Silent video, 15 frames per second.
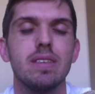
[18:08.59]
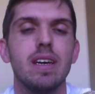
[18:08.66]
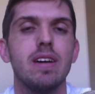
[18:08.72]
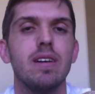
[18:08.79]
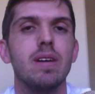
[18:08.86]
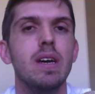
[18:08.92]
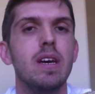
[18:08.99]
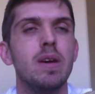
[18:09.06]

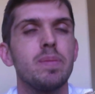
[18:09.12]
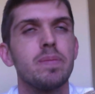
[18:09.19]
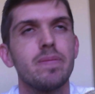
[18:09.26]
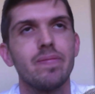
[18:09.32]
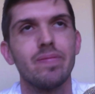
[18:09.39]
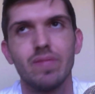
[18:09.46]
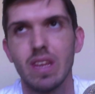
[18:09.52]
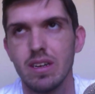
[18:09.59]
Now,
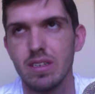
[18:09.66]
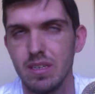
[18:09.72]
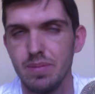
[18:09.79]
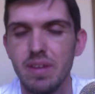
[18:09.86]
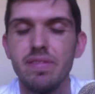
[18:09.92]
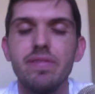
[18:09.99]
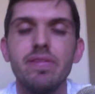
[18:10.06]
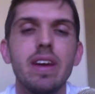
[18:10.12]
to
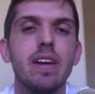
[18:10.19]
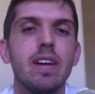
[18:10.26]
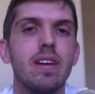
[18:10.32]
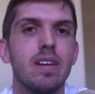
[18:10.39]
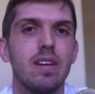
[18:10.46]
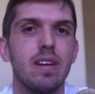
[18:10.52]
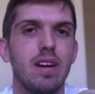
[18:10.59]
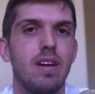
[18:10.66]
be
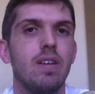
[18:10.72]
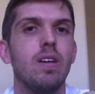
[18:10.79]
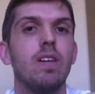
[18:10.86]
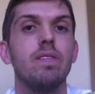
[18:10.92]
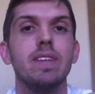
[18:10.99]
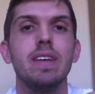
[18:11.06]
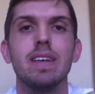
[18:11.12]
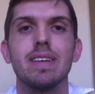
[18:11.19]
fair, all
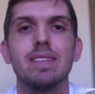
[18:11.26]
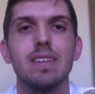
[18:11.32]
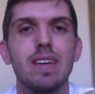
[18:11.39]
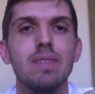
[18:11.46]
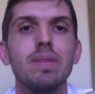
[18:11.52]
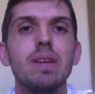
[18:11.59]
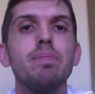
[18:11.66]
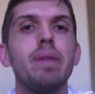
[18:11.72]
of the
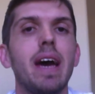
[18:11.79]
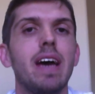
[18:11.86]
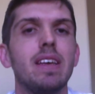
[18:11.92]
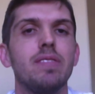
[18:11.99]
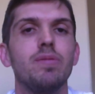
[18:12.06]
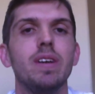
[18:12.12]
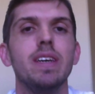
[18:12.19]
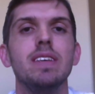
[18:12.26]
excitement
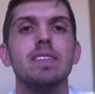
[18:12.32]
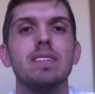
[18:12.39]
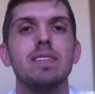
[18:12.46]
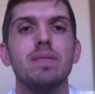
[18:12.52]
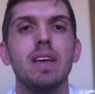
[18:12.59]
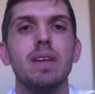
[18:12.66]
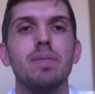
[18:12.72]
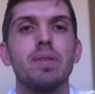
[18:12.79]
pathways
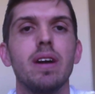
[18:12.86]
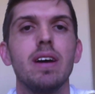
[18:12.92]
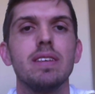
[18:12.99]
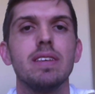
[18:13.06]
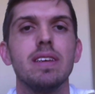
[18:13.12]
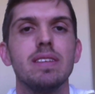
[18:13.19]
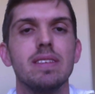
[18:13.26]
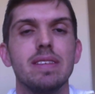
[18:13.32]
and
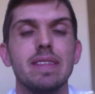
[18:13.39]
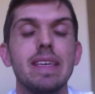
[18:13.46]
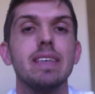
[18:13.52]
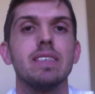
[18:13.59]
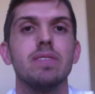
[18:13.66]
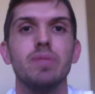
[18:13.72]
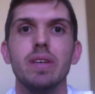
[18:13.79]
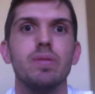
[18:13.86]
processes, things
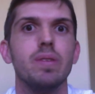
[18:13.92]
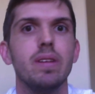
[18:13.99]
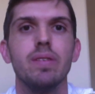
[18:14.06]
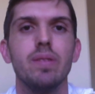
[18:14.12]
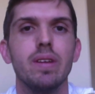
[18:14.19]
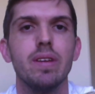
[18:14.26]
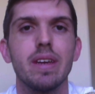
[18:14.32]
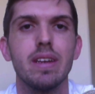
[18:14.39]
that we
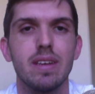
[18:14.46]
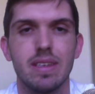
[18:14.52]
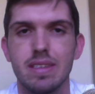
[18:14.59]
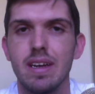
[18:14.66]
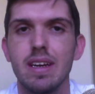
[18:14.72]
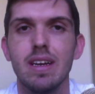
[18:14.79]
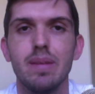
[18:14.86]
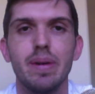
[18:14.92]
really get
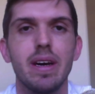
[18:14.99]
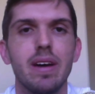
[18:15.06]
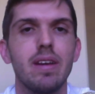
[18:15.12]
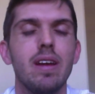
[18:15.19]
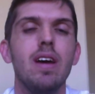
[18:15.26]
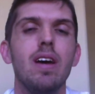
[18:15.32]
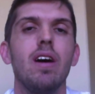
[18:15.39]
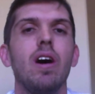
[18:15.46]
excited
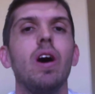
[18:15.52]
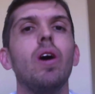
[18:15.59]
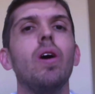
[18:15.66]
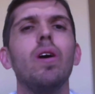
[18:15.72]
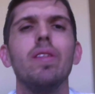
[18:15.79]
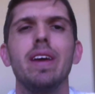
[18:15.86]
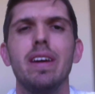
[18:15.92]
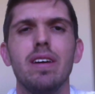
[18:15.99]
about,
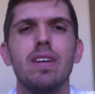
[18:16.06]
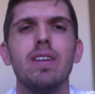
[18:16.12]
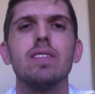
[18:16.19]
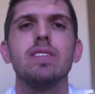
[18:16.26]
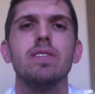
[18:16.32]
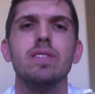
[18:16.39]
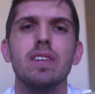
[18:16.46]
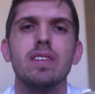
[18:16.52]
all that
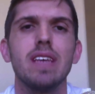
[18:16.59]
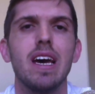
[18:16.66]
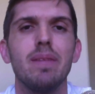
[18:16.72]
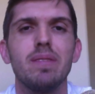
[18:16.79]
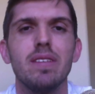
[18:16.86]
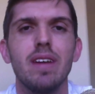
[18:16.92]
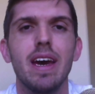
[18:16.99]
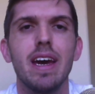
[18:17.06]
also does
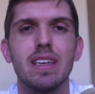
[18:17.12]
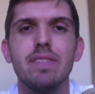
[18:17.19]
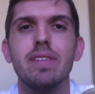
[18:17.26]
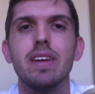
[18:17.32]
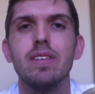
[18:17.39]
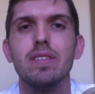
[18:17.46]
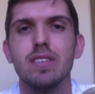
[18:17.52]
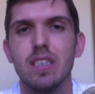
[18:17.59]

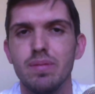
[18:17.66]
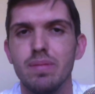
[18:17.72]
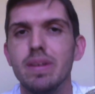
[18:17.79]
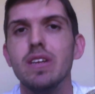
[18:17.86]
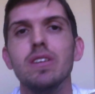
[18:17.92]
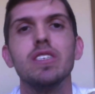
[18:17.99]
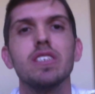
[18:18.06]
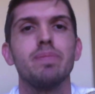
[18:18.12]
activate your
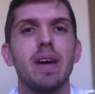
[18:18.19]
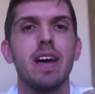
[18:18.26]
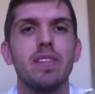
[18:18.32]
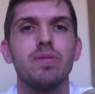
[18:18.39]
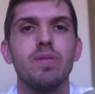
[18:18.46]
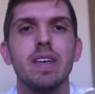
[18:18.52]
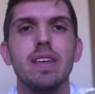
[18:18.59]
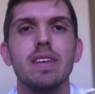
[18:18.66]
dopaminergic
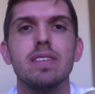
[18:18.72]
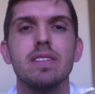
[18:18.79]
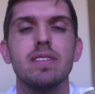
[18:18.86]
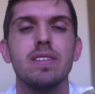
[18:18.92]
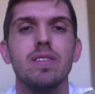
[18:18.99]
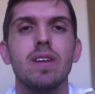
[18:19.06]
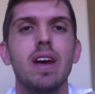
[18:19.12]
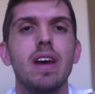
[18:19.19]
pathways.
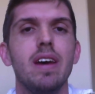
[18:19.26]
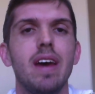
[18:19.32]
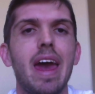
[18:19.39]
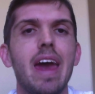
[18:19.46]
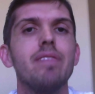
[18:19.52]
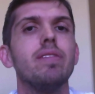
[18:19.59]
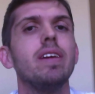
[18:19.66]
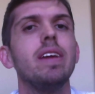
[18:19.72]
So
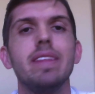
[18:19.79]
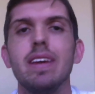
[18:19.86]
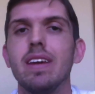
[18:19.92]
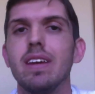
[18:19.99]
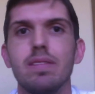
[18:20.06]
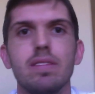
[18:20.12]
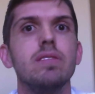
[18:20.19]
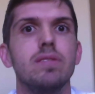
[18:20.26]

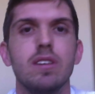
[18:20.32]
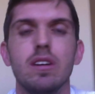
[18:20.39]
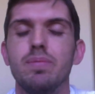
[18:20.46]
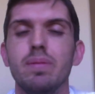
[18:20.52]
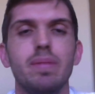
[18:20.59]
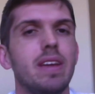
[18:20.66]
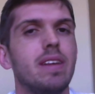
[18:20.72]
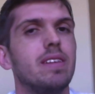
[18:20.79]
everything,
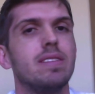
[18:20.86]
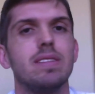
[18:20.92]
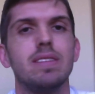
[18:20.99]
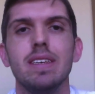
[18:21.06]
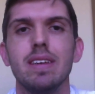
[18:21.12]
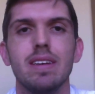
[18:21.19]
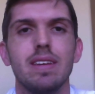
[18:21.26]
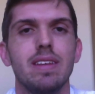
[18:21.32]
dopamine is
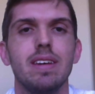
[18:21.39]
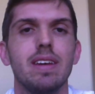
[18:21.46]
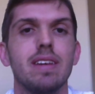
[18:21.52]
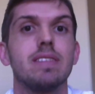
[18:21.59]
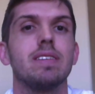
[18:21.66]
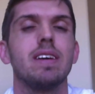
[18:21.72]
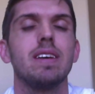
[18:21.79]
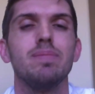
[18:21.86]
the
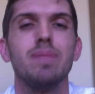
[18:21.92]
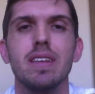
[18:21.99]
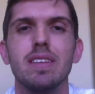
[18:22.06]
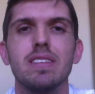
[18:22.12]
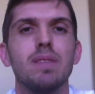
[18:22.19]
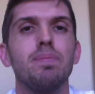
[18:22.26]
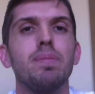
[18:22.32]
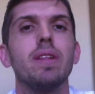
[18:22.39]
excitement.
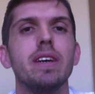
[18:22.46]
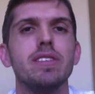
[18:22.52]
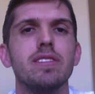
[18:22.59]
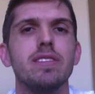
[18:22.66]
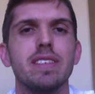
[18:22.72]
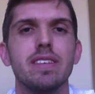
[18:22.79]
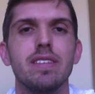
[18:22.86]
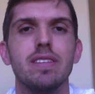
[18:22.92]
It's the
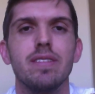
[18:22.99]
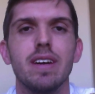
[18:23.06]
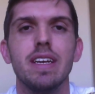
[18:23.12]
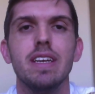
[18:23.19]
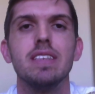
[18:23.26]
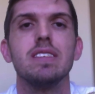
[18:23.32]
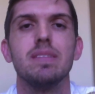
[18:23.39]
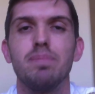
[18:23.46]
pleasure center, right?
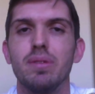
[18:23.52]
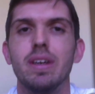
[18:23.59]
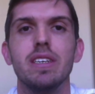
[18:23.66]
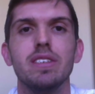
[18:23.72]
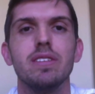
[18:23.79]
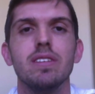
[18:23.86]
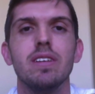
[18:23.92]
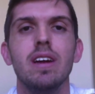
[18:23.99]
It's the
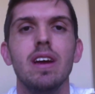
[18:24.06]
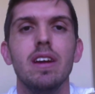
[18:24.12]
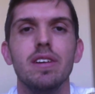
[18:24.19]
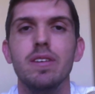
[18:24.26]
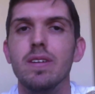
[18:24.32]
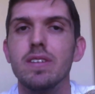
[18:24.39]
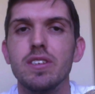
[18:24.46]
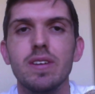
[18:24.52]
pleasure
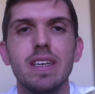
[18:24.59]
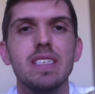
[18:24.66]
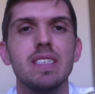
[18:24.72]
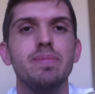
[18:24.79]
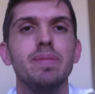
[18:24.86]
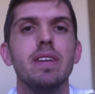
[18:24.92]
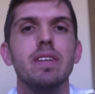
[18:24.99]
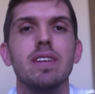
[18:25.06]

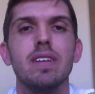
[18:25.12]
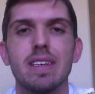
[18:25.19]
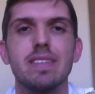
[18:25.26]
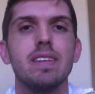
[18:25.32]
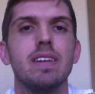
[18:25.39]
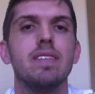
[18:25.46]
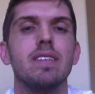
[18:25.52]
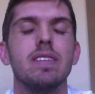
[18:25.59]
neurotransmitter,
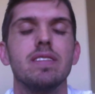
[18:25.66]
etc.